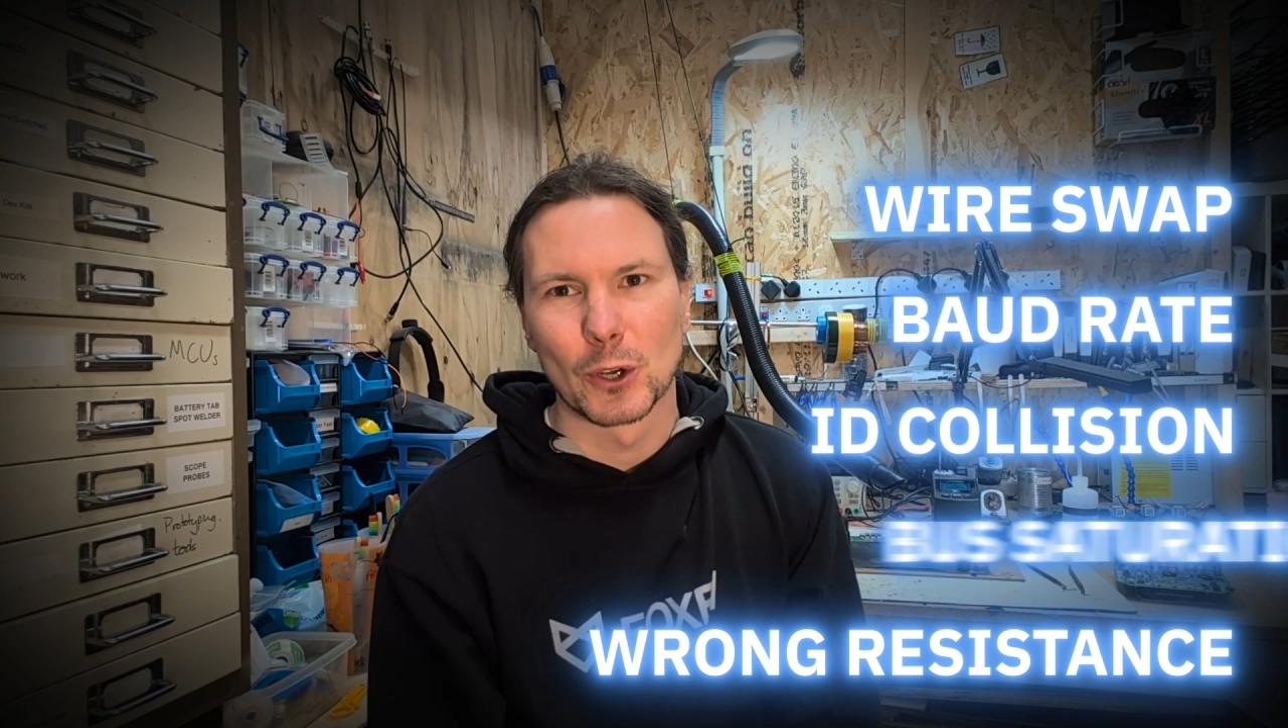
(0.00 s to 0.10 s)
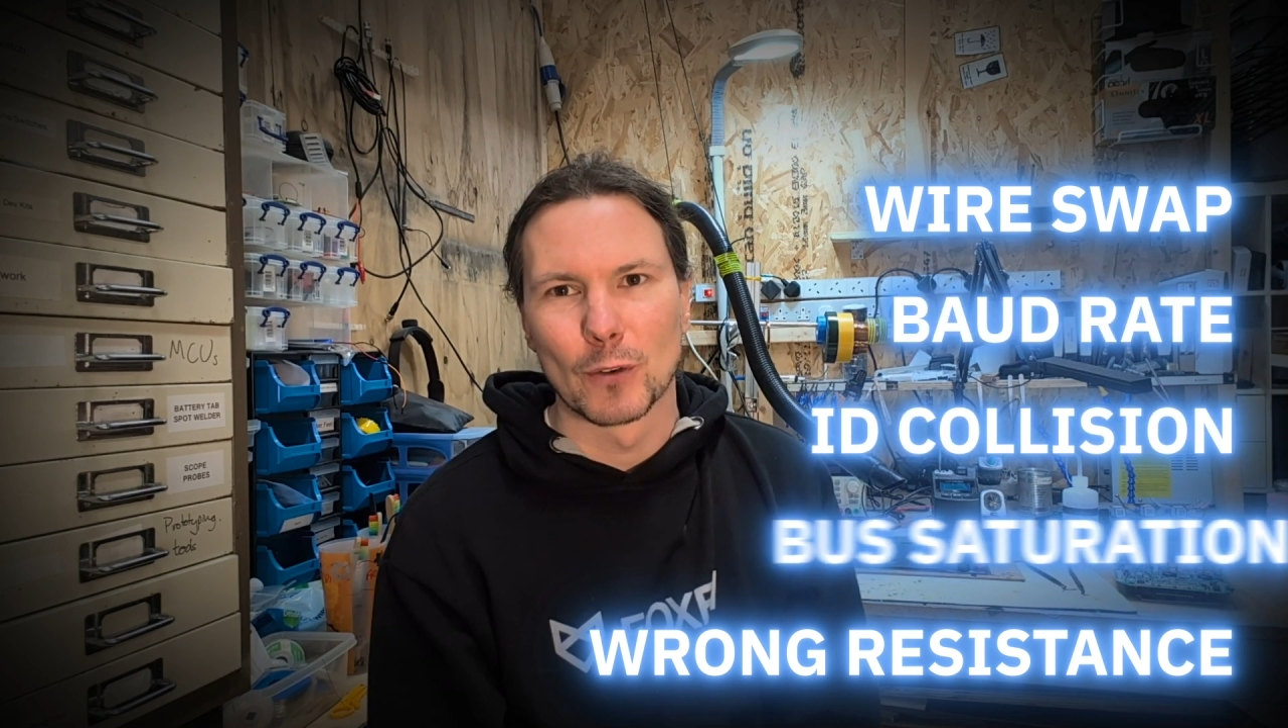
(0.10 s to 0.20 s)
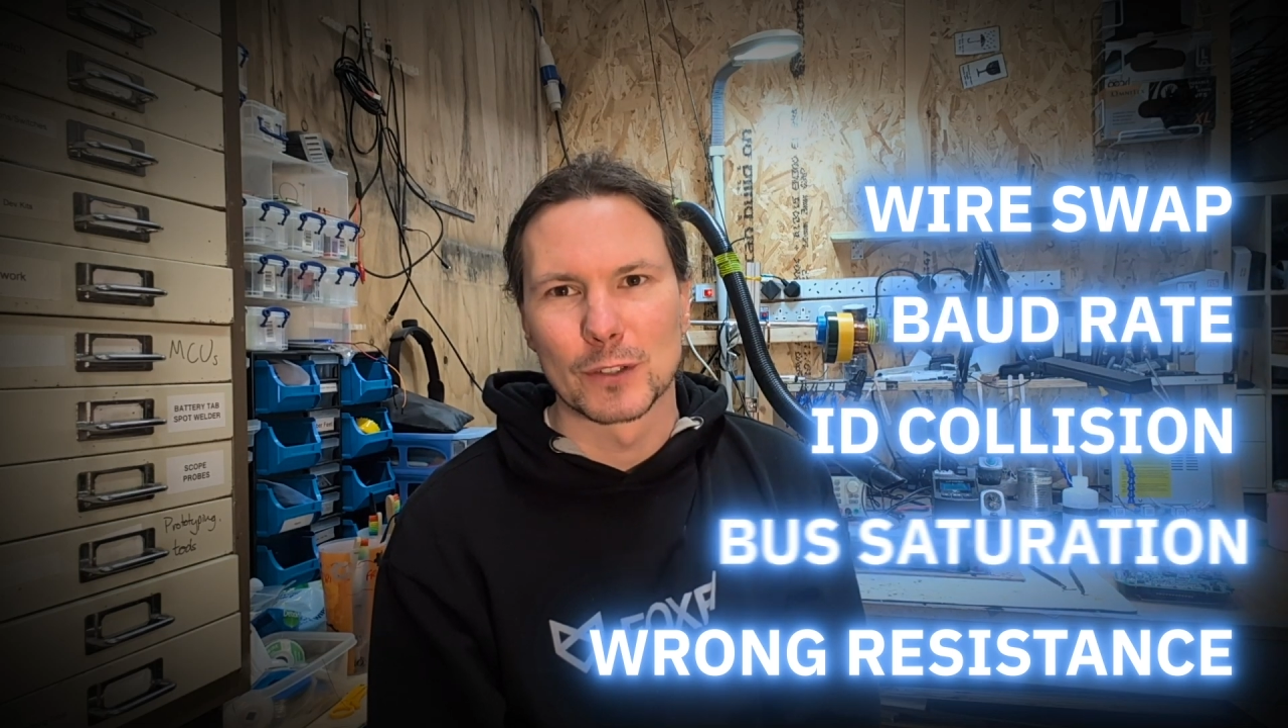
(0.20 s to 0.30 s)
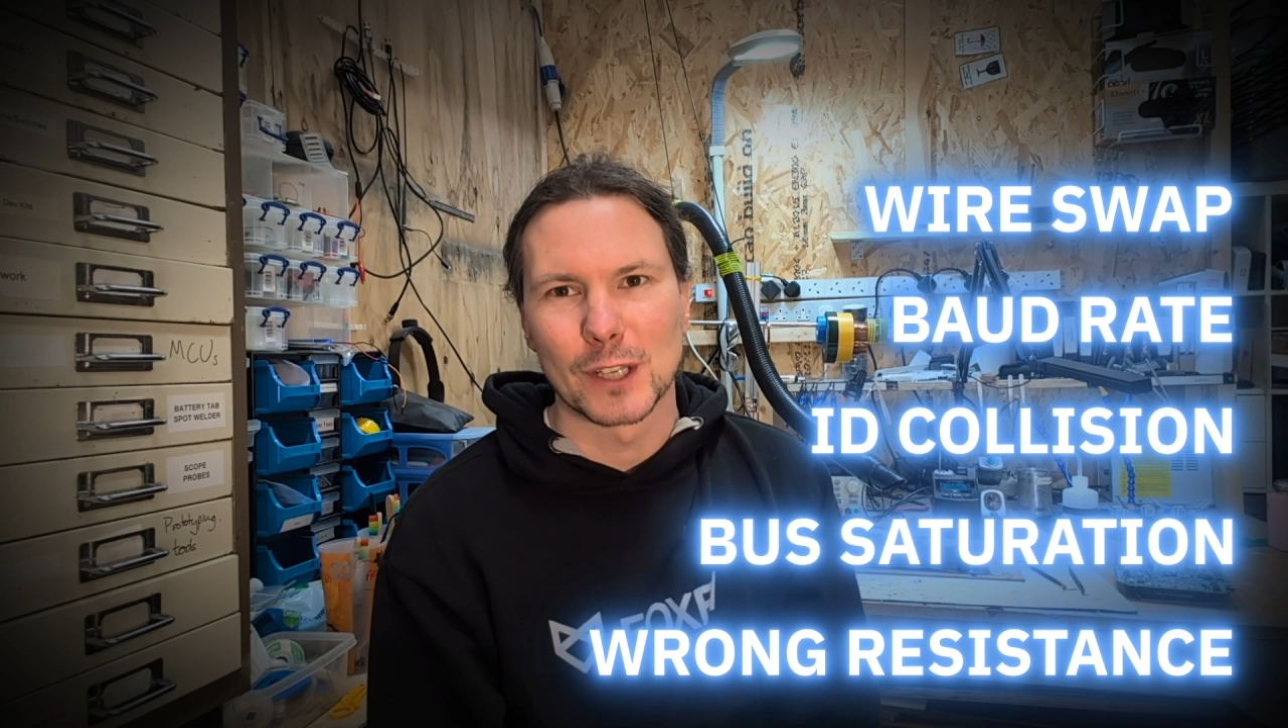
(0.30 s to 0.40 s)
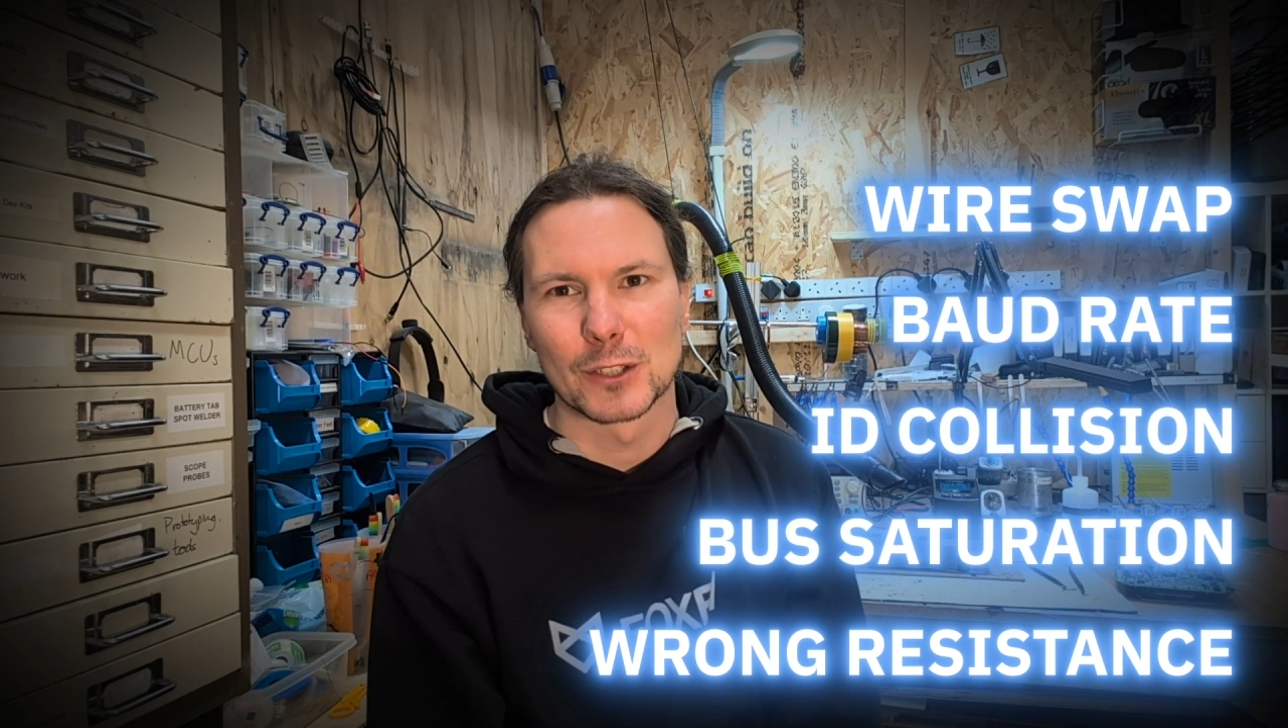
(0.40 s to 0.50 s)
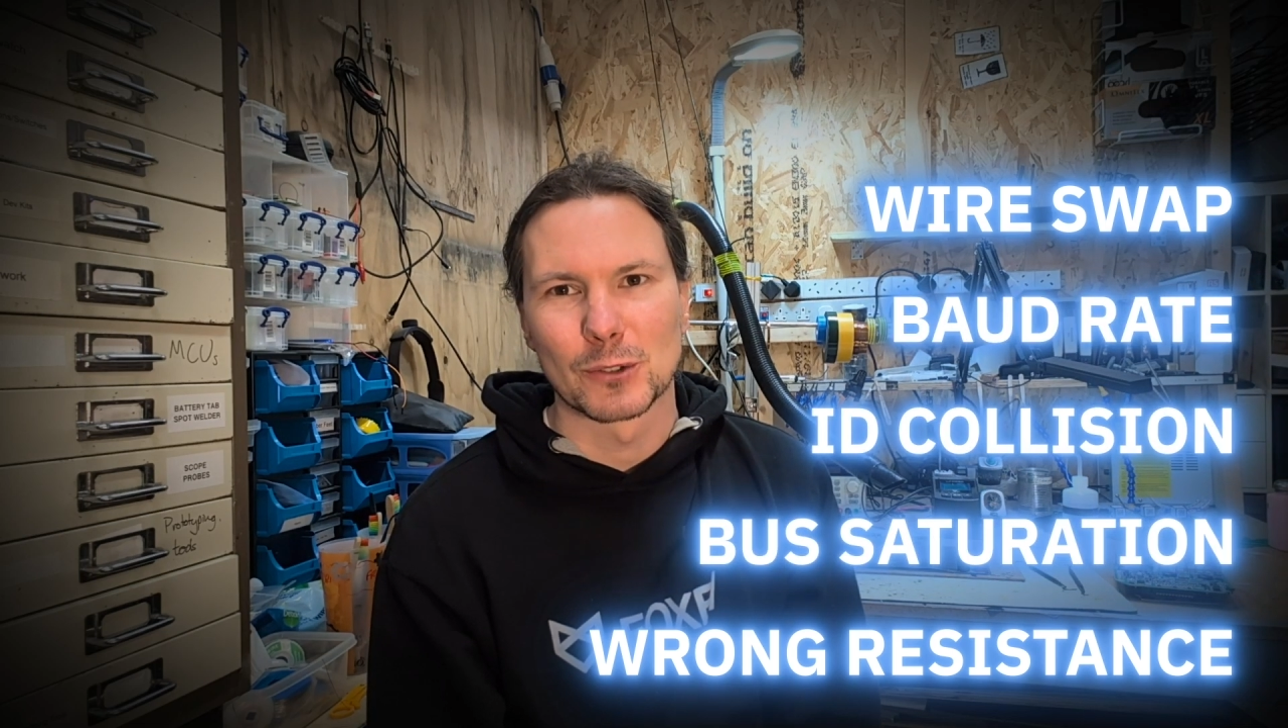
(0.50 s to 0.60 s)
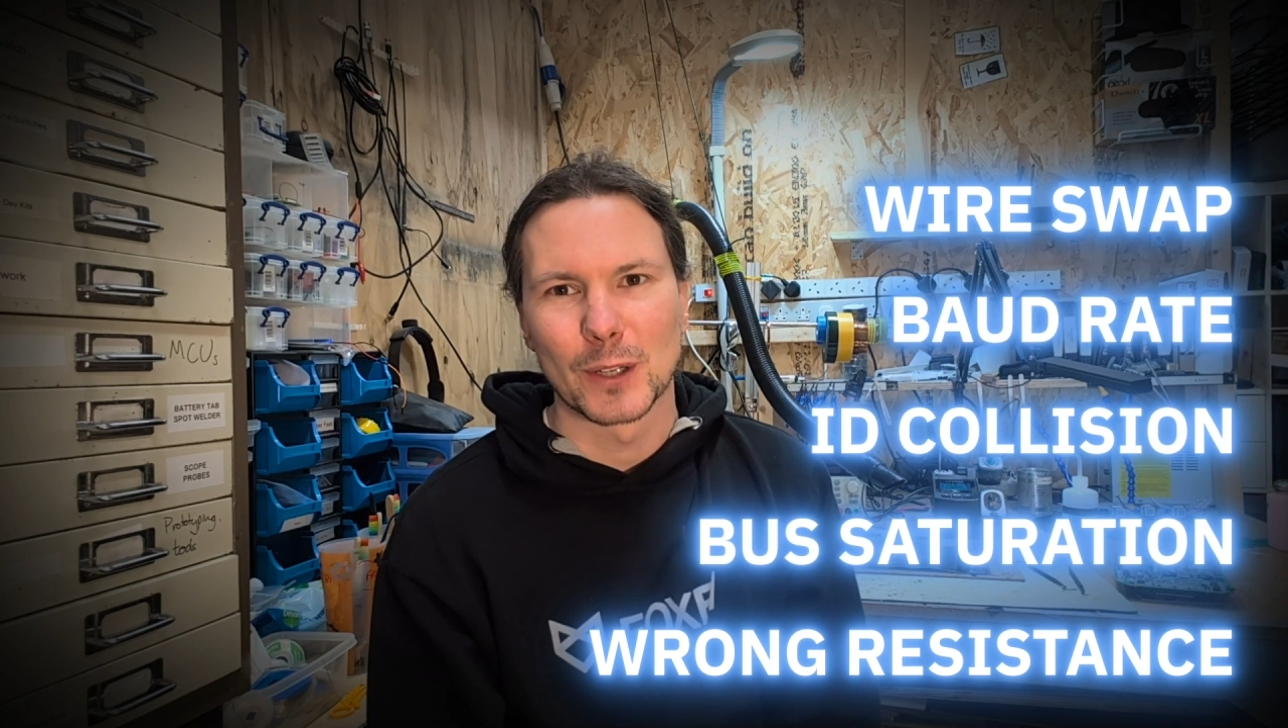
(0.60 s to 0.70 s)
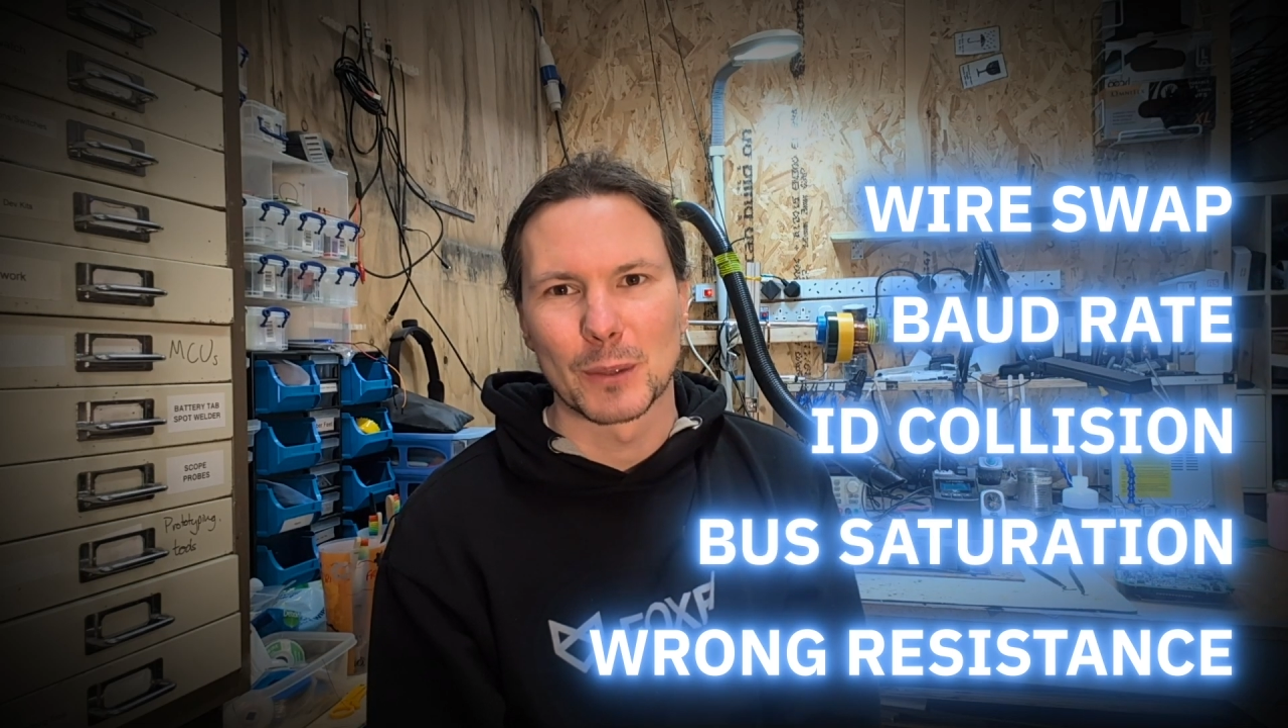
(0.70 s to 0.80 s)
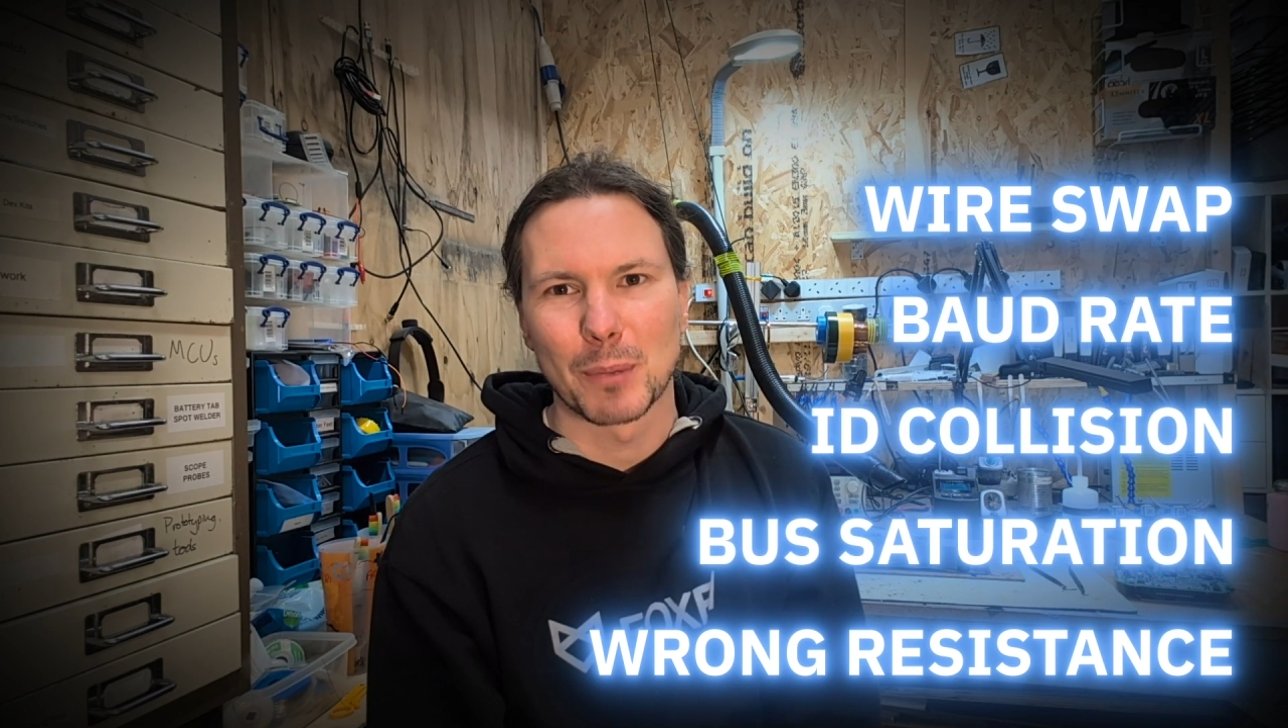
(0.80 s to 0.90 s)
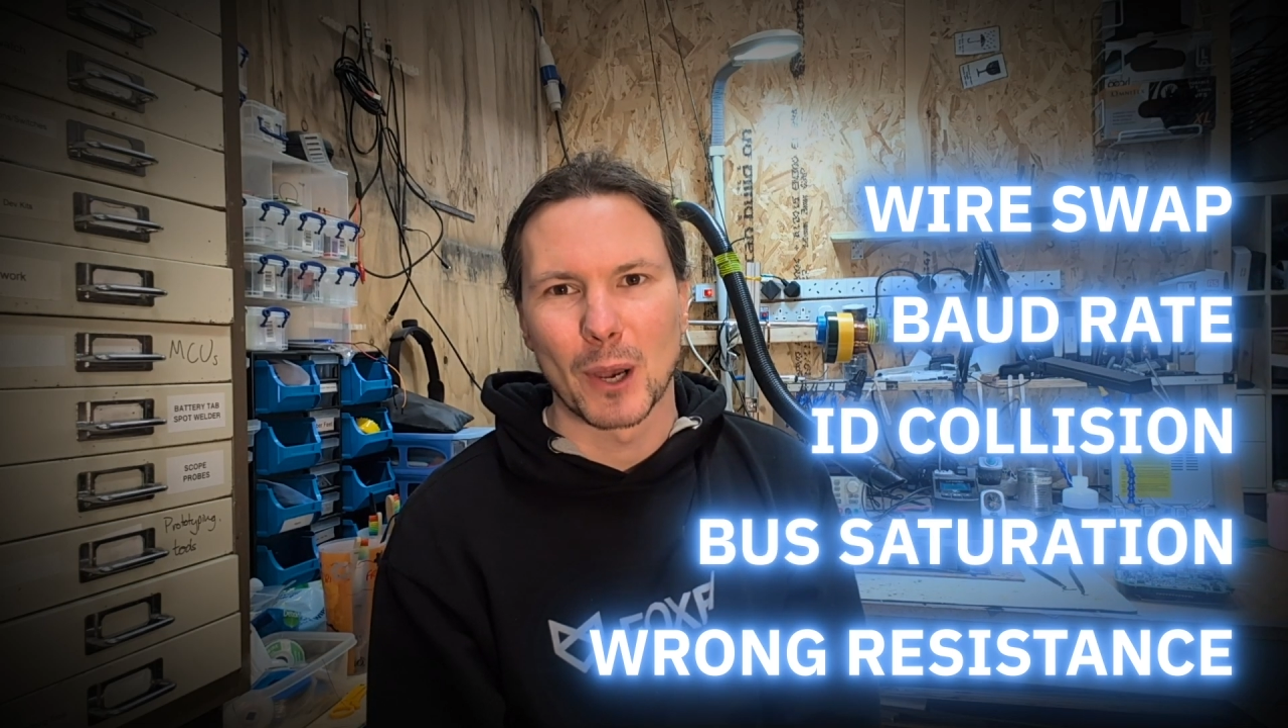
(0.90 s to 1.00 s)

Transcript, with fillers: oversaturate the